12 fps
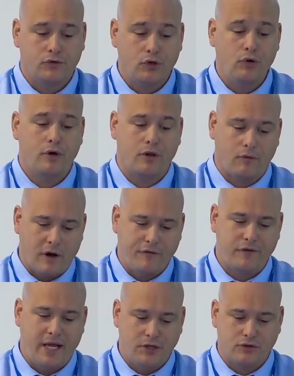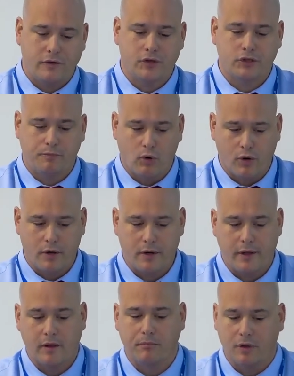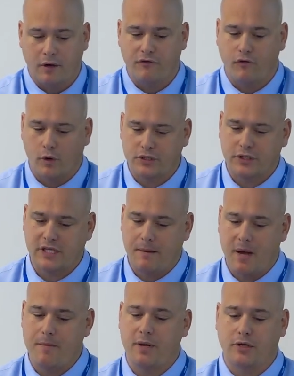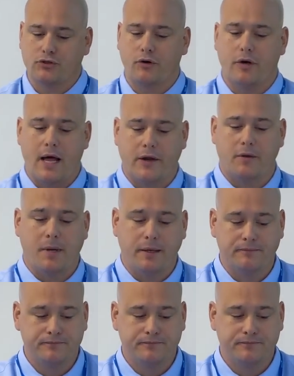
due to the rough nature of the sport and the blunt forces that might be exerted onto me.